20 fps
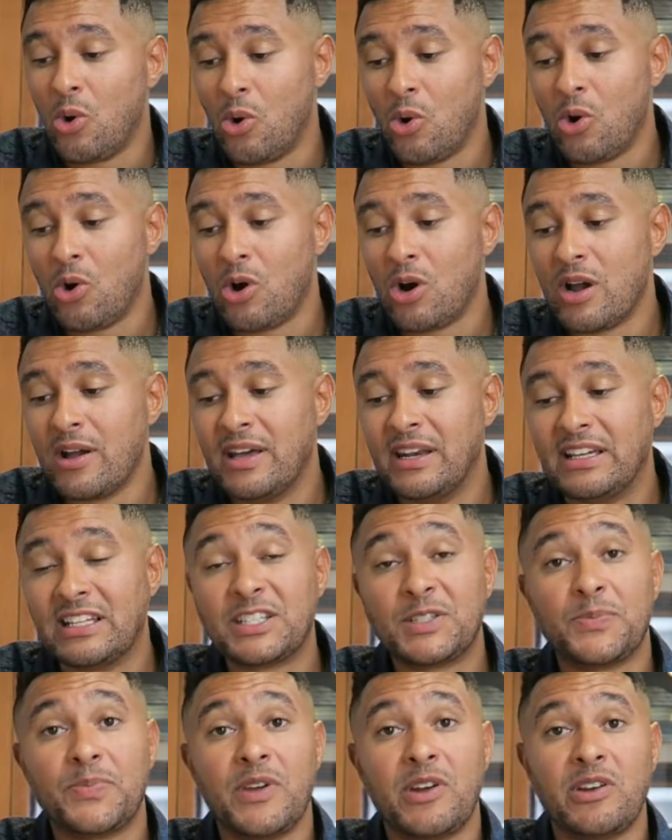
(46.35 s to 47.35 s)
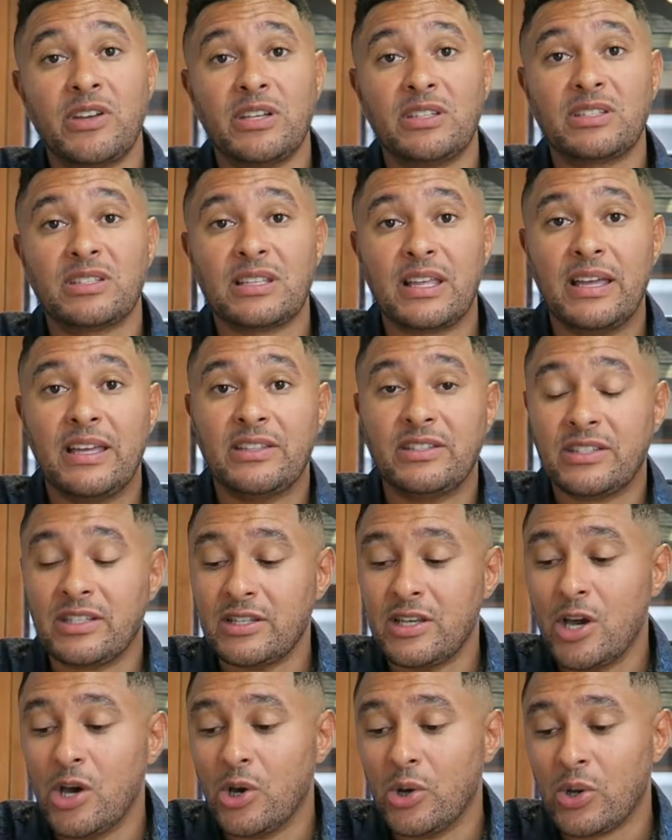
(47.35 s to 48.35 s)
or an experienced
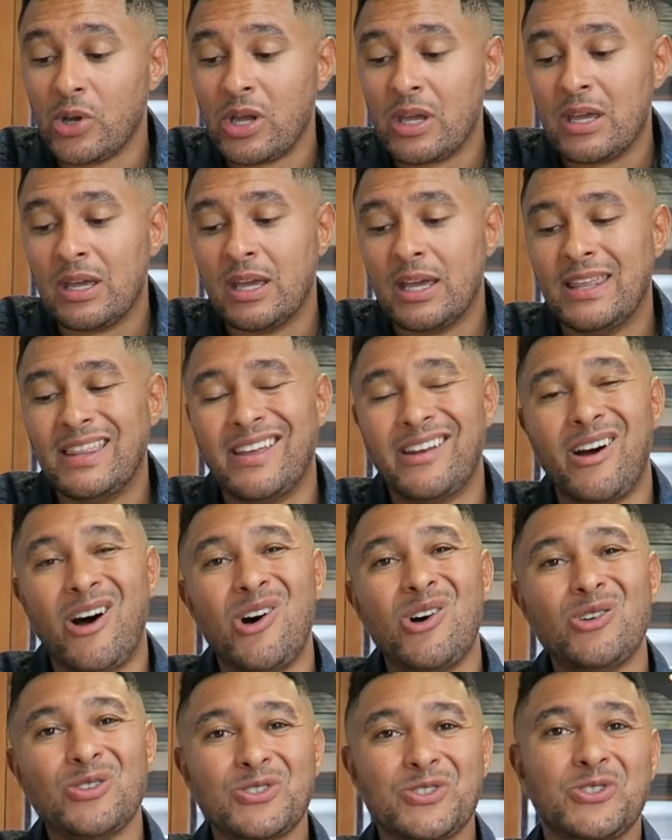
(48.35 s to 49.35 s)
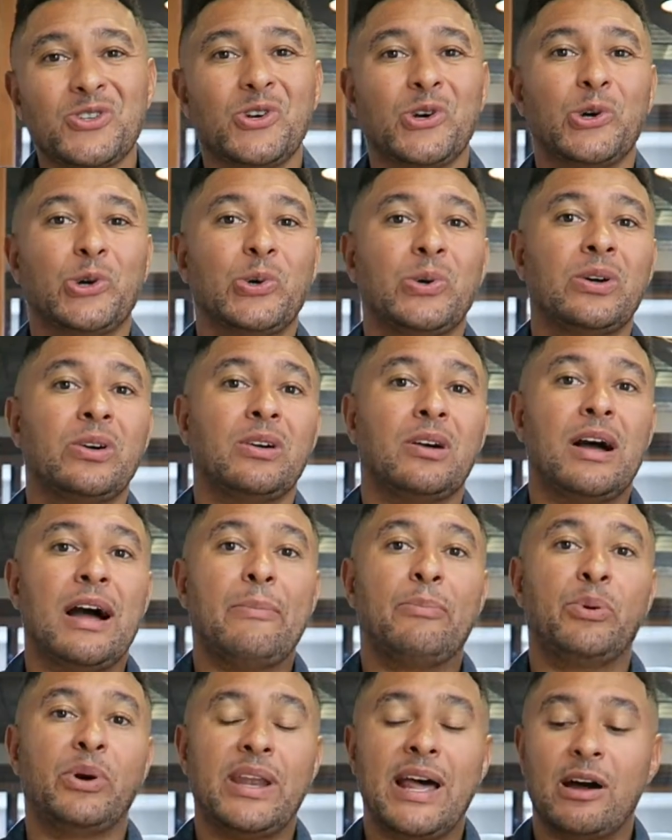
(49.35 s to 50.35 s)
NCO? And then also
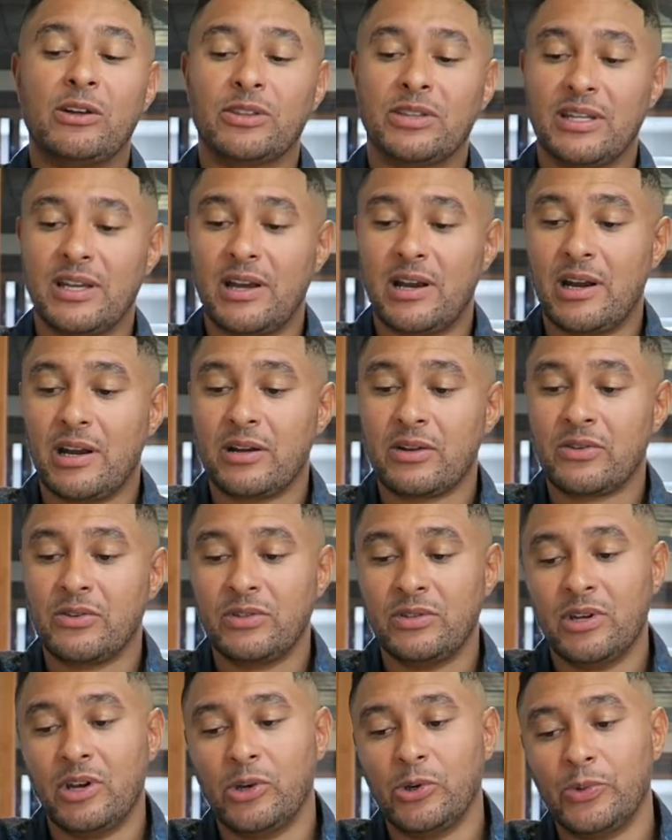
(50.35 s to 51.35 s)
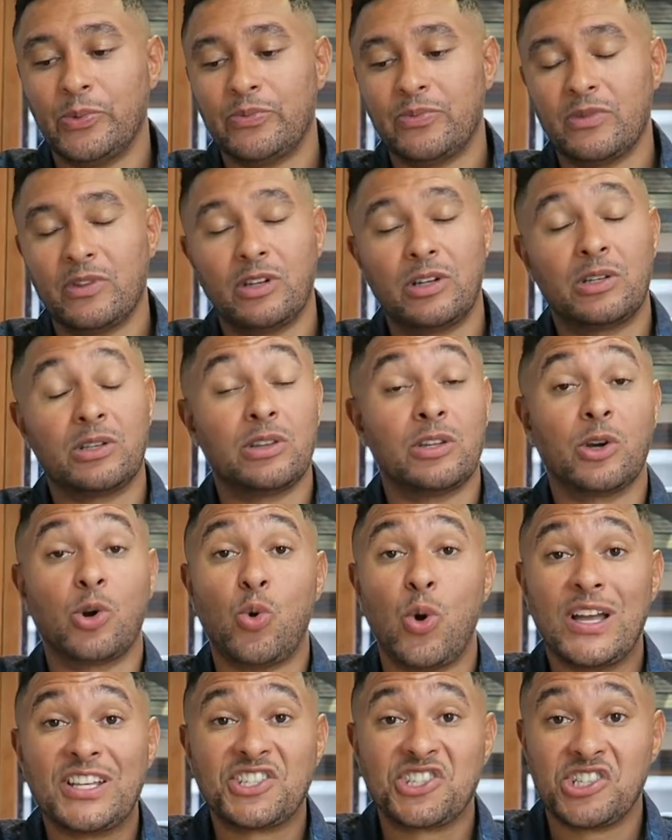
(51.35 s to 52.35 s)
I put out there, the
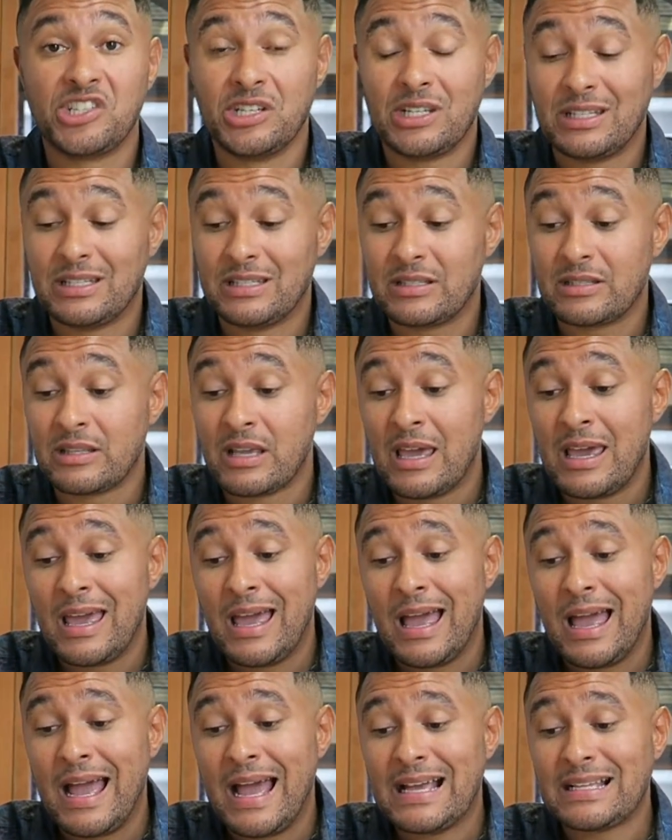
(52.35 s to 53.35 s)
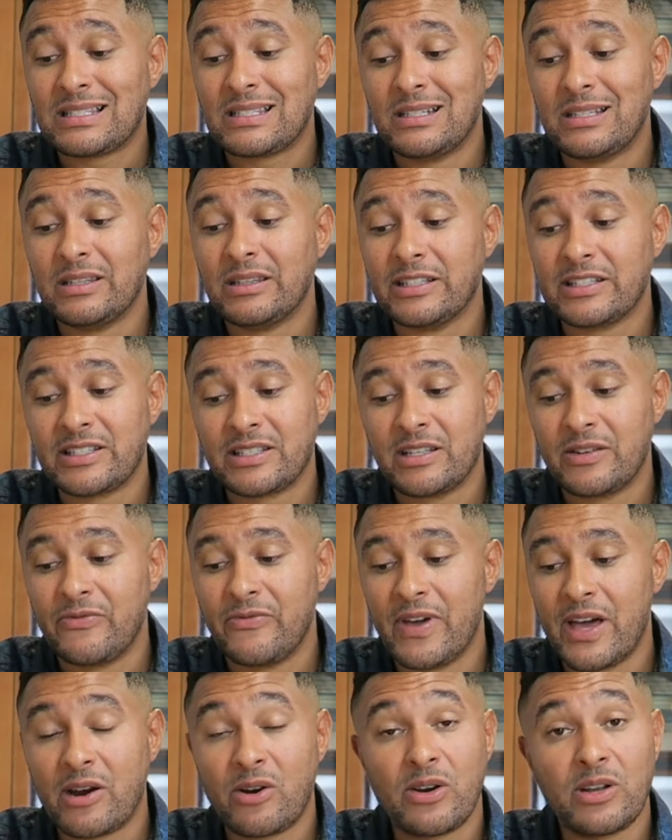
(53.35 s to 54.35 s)
question is, has an enlisted
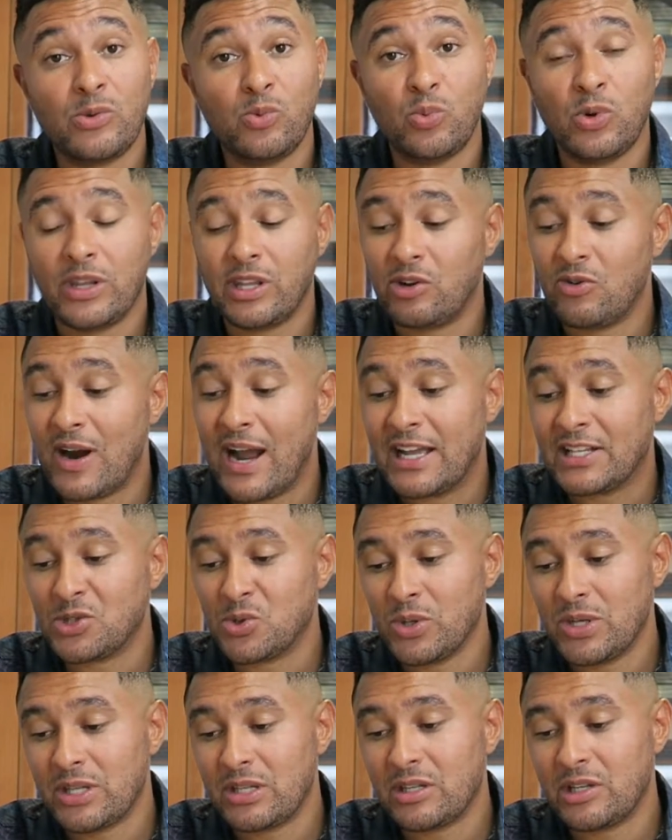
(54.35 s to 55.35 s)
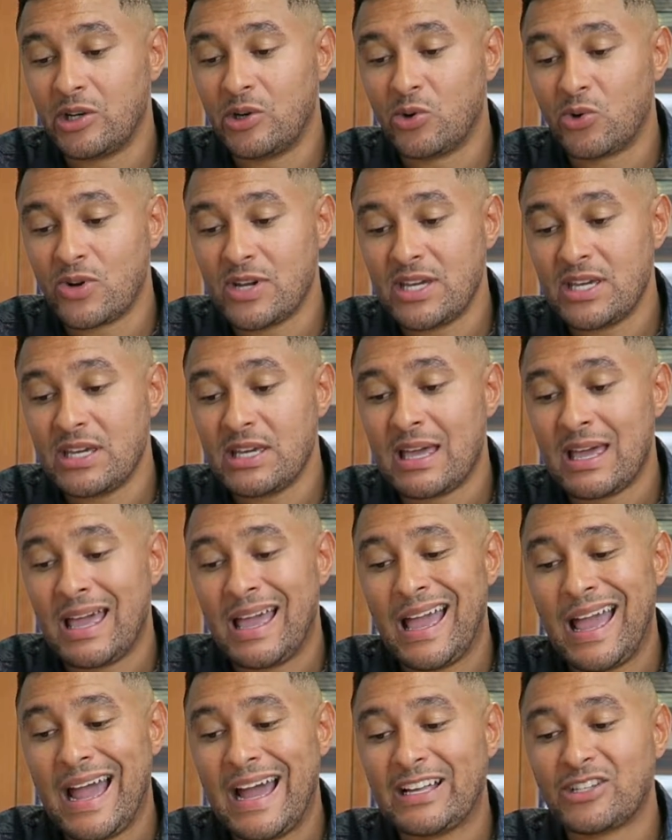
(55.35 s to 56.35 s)
veteran with a graduate degree
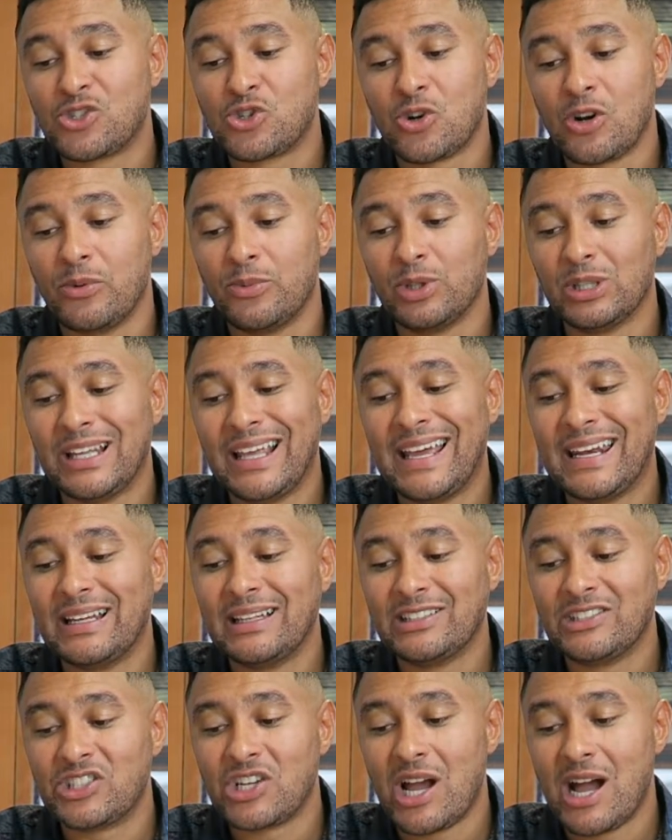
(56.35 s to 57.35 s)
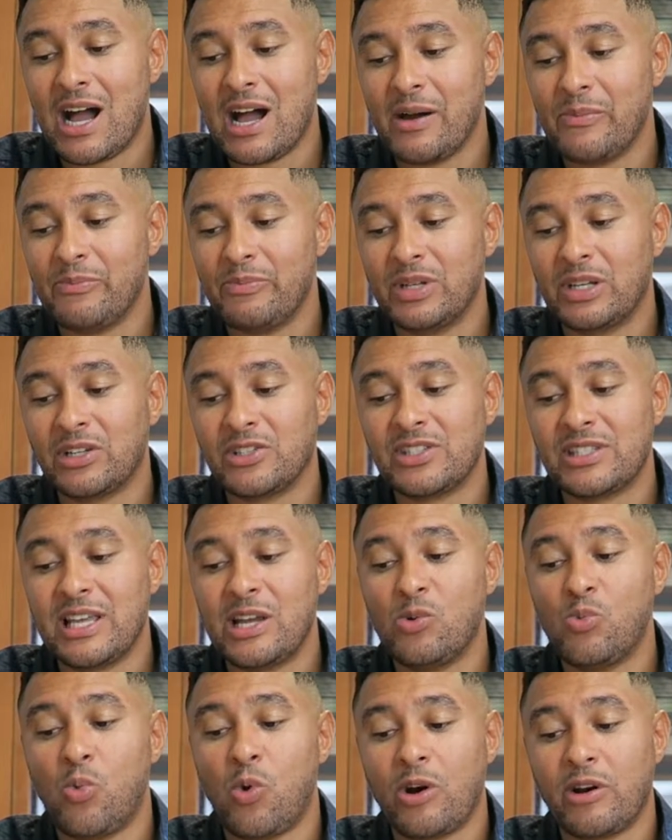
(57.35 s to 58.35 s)
had trouble landing a job because
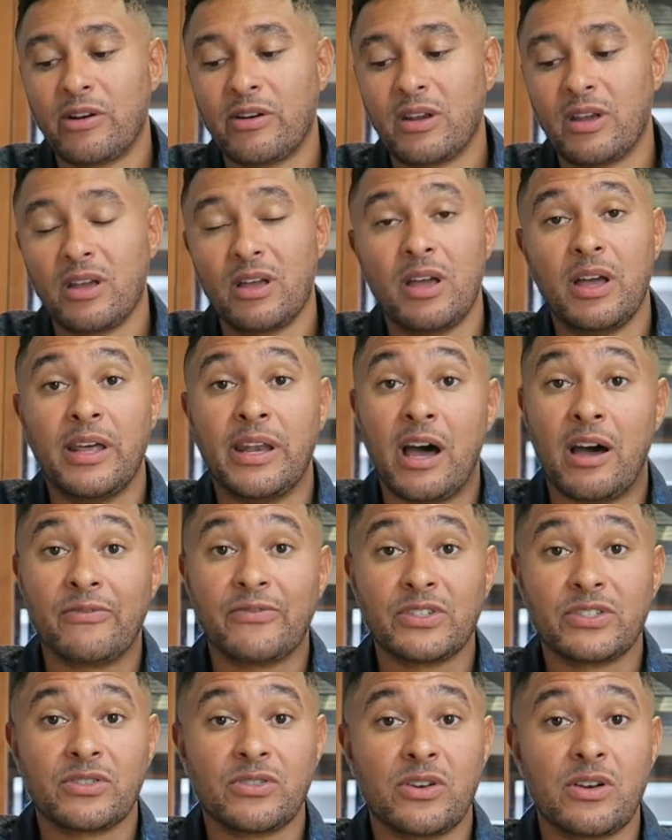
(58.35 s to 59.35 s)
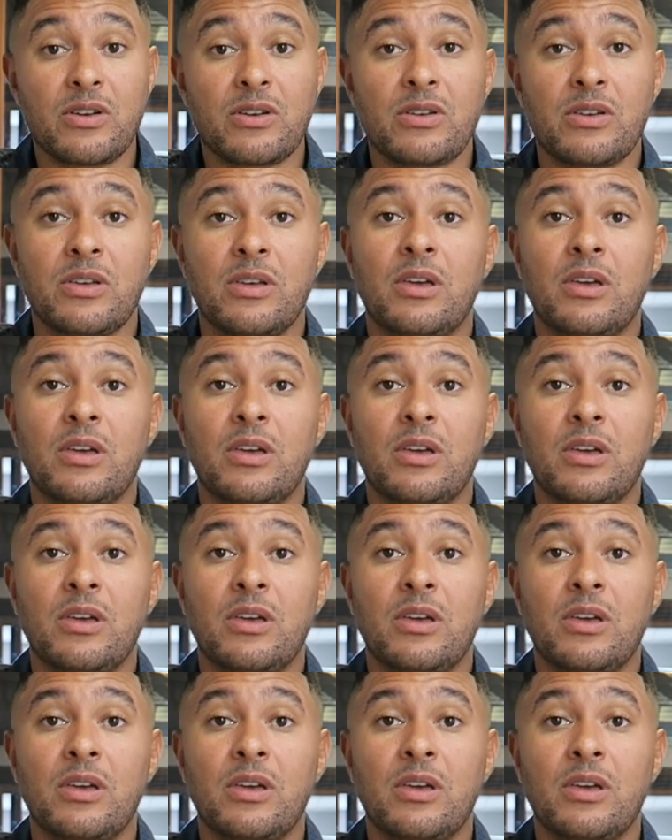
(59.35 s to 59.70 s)
they weren't an officer?